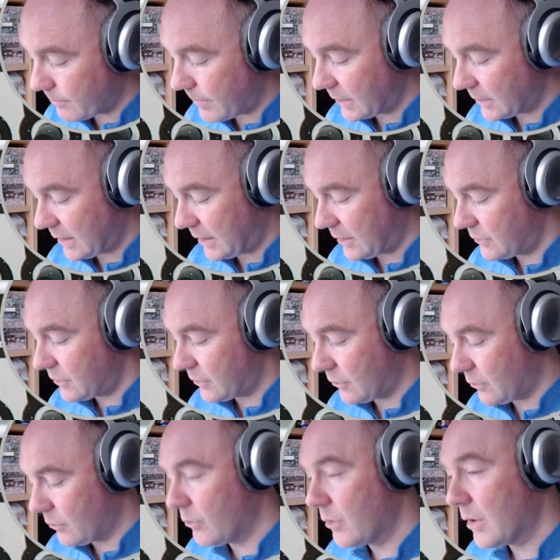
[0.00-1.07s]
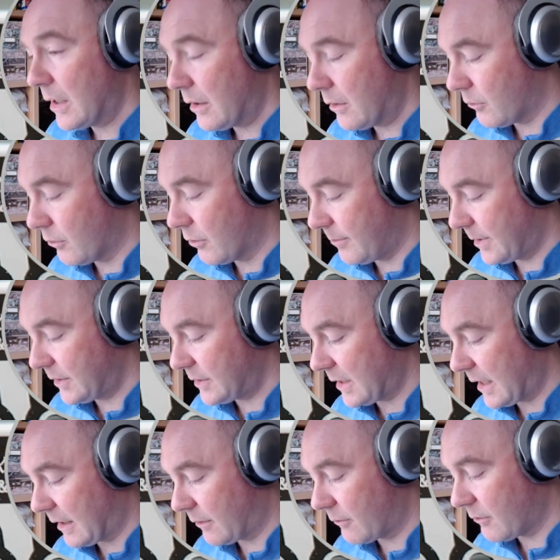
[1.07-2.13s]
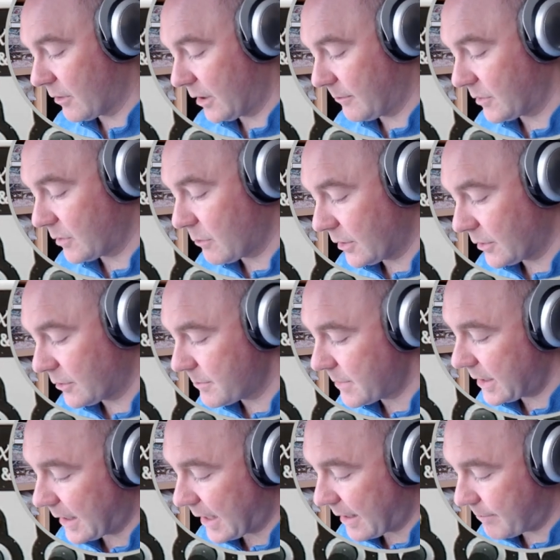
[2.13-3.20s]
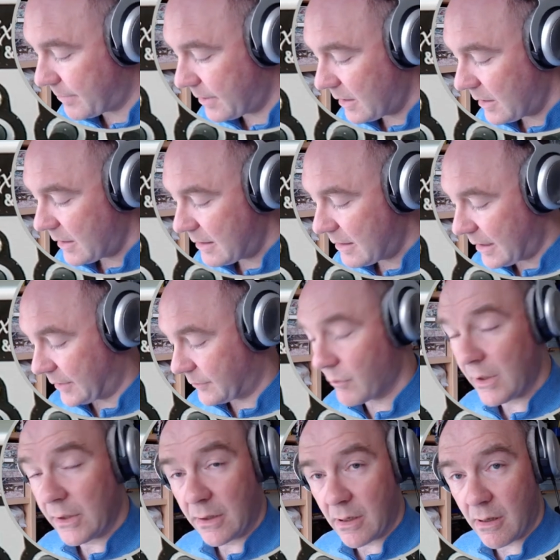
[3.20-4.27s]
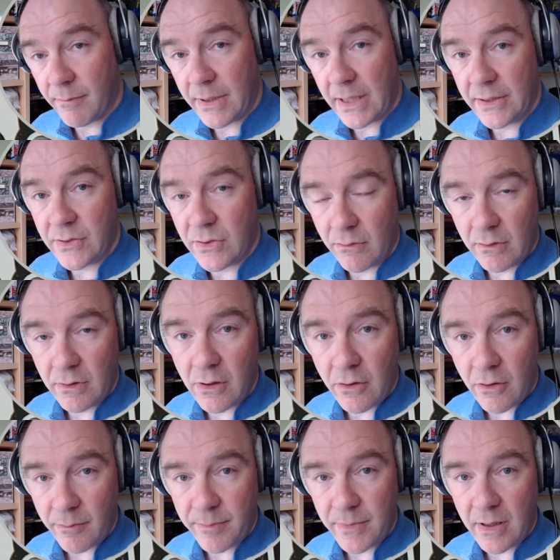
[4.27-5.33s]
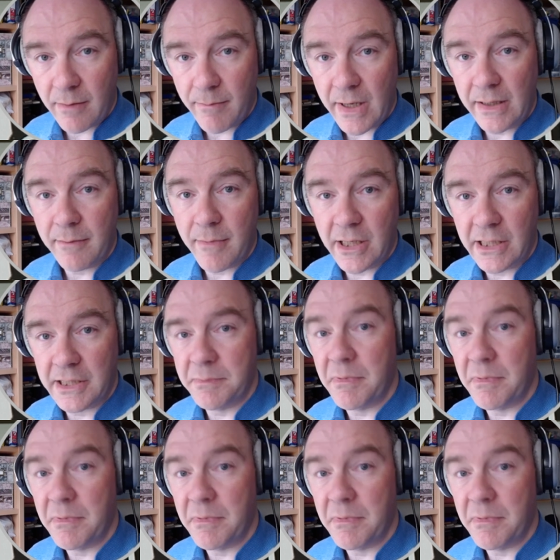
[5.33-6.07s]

built into Ornament and Crime Quantermain app. It's rather complex. You can look up the mathematics